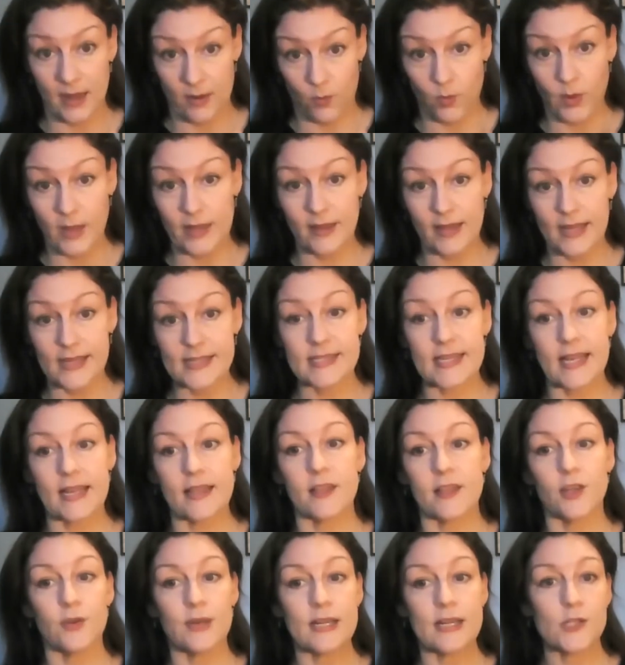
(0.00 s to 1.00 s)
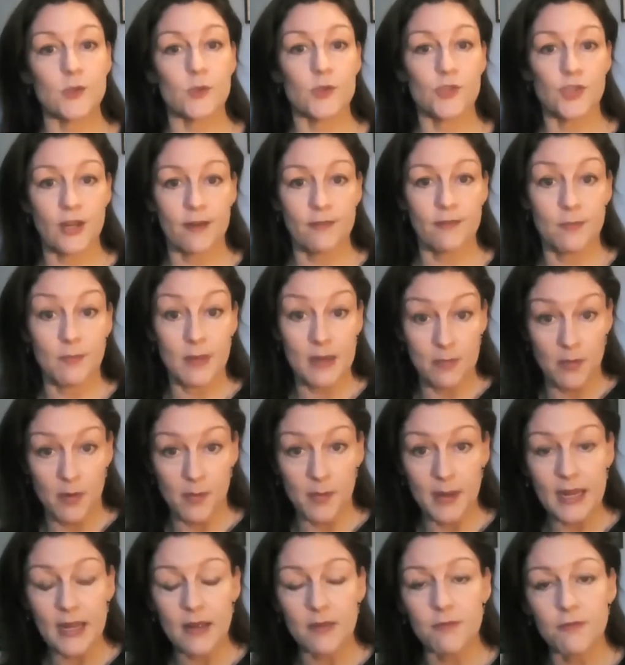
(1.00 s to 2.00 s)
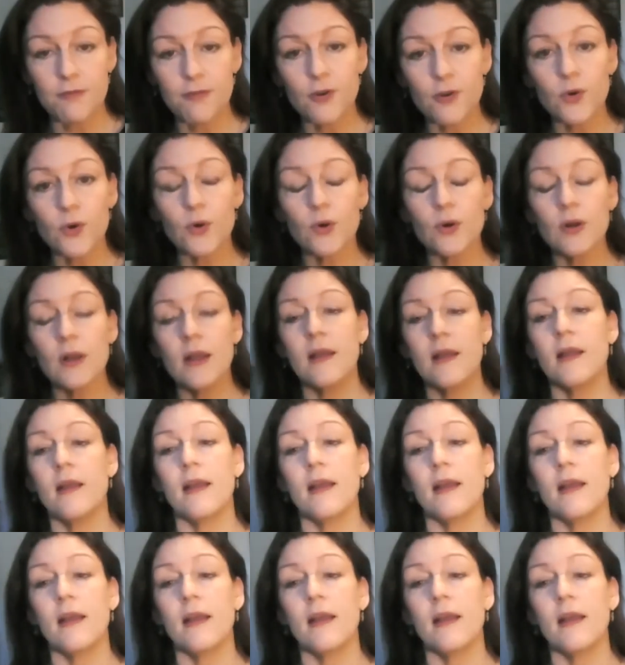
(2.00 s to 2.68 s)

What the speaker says: When they say that you need to achieve the minimum income floor,